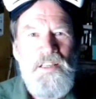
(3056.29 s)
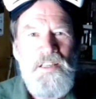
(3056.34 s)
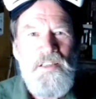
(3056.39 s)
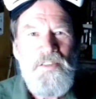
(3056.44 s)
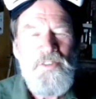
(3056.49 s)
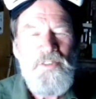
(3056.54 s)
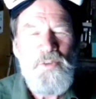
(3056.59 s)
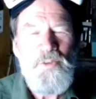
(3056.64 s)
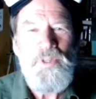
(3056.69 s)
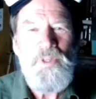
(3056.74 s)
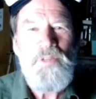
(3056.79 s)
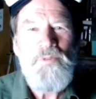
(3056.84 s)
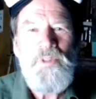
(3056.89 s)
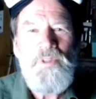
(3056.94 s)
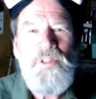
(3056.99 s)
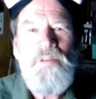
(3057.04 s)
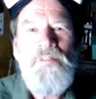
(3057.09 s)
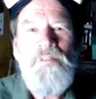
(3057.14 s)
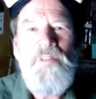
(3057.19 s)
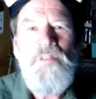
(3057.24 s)
So we
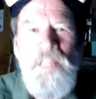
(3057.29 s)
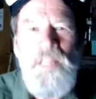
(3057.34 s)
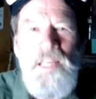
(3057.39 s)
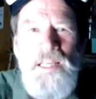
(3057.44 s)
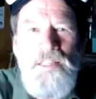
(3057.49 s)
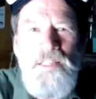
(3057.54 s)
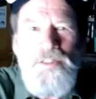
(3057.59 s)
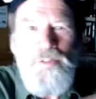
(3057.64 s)
don't need to